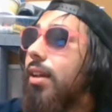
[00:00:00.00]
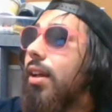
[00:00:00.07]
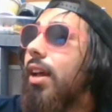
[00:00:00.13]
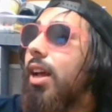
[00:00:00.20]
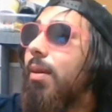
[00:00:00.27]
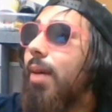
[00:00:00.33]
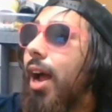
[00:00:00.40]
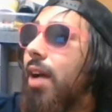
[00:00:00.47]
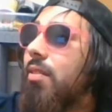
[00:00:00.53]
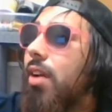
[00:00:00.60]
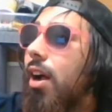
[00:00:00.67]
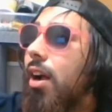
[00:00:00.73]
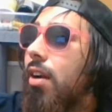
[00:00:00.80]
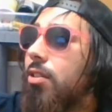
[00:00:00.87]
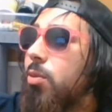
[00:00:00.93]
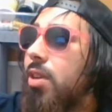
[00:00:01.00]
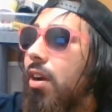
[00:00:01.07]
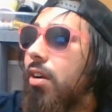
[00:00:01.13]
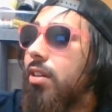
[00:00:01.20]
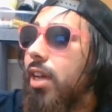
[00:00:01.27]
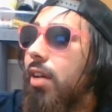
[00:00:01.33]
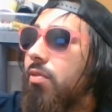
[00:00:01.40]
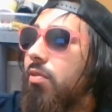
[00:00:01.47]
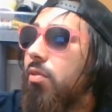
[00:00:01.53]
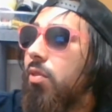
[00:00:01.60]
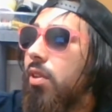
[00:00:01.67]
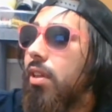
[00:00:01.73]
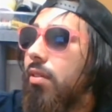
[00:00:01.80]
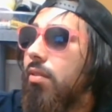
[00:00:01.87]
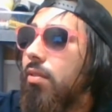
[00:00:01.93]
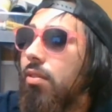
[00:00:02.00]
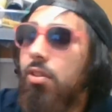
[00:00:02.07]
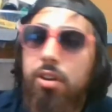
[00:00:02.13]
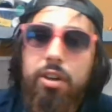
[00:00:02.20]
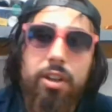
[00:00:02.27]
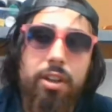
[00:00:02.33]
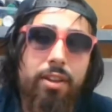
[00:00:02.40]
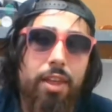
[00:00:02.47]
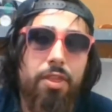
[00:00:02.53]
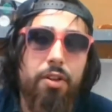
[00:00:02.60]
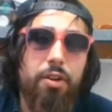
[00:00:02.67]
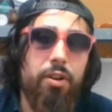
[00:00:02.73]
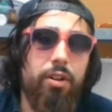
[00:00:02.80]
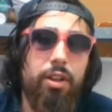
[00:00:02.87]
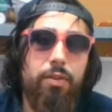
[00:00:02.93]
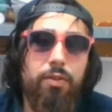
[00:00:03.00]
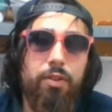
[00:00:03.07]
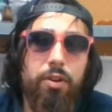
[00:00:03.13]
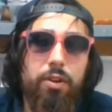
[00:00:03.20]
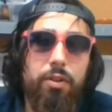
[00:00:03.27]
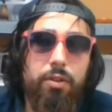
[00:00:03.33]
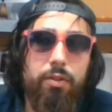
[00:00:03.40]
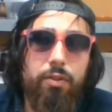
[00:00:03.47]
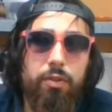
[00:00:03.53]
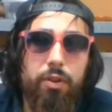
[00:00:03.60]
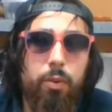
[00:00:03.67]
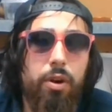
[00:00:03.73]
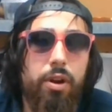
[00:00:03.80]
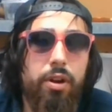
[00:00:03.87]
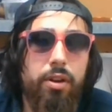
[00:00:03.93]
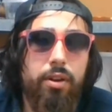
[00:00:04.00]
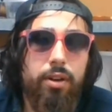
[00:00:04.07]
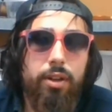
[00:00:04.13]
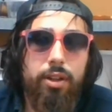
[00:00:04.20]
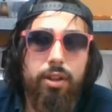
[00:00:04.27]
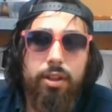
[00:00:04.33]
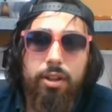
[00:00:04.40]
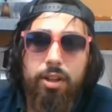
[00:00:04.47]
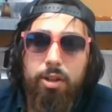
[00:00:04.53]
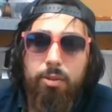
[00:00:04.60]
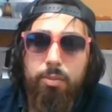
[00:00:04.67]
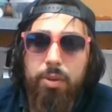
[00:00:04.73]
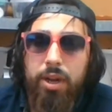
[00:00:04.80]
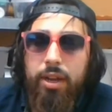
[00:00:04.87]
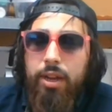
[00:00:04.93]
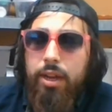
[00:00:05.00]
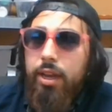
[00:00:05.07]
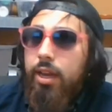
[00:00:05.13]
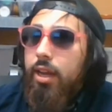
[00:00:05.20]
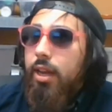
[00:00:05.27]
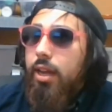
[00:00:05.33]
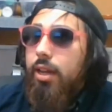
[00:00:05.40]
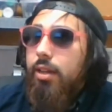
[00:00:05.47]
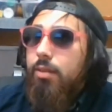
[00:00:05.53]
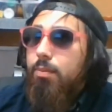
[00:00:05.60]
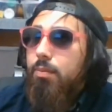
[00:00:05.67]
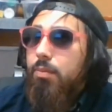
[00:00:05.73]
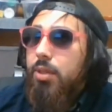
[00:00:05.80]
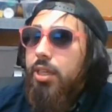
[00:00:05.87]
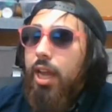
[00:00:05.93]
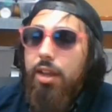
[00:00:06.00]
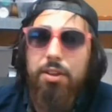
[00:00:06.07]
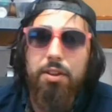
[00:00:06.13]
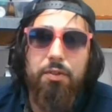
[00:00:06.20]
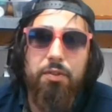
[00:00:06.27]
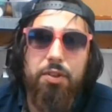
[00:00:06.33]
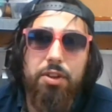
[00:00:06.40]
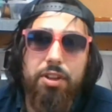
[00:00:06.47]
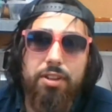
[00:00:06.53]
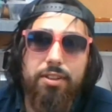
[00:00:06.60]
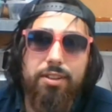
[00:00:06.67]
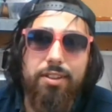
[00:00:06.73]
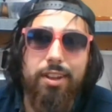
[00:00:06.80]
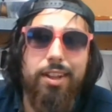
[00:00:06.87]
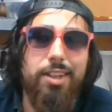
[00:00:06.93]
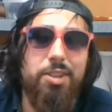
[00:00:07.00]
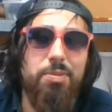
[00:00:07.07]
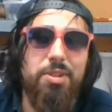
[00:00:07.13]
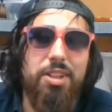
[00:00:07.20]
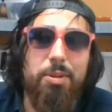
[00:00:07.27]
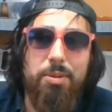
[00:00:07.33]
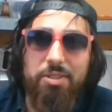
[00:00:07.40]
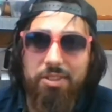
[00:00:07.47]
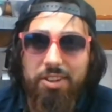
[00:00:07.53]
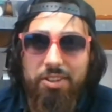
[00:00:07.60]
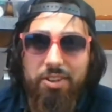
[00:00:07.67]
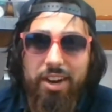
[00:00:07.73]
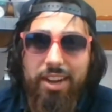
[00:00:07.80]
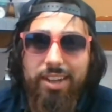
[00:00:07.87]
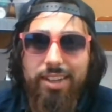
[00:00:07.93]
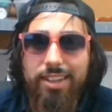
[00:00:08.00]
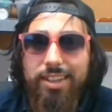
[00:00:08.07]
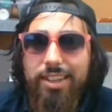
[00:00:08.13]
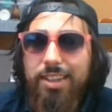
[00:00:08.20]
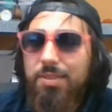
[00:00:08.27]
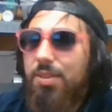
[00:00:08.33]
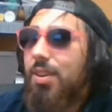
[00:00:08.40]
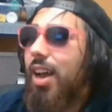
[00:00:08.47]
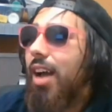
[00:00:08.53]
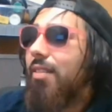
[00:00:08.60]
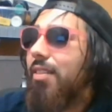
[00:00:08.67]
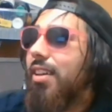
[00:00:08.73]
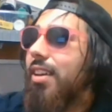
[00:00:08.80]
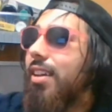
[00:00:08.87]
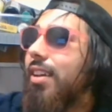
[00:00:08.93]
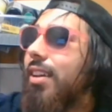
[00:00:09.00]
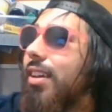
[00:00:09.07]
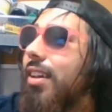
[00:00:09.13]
To be honest, I haven't really looked that thoroughly for one, but yeah, if you can send that to me, that'd be really great if you have it.